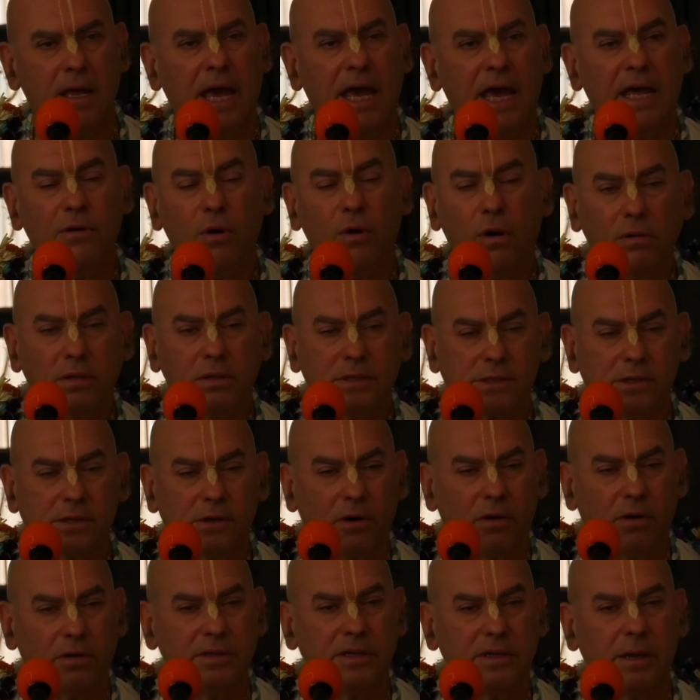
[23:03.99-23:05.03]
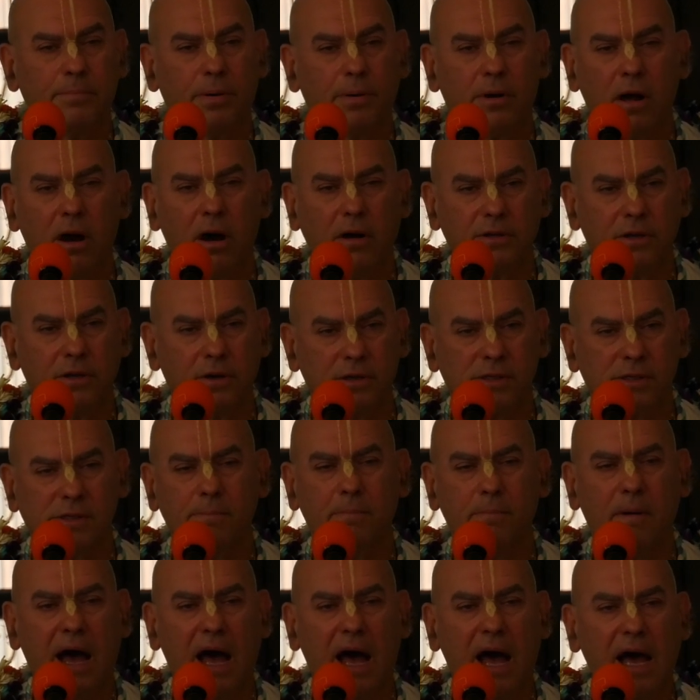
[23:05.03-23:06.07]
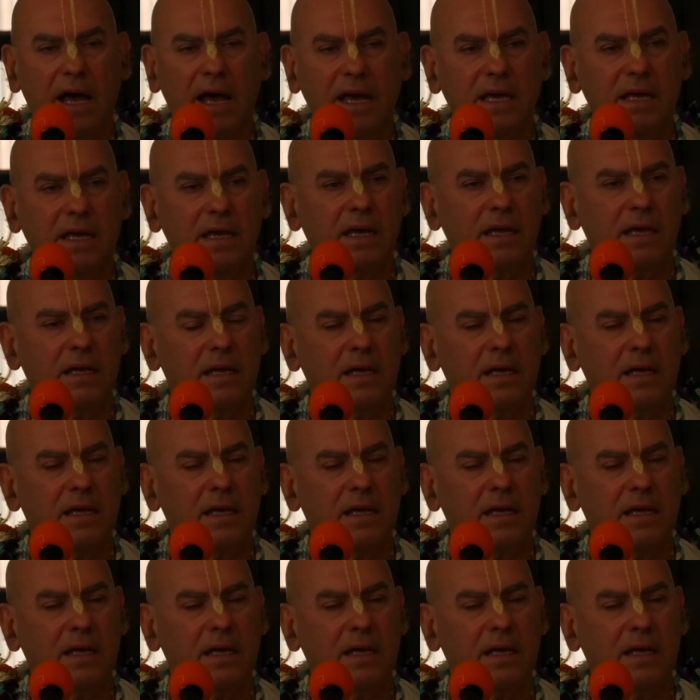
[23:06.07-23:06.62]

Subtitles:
And also the products, my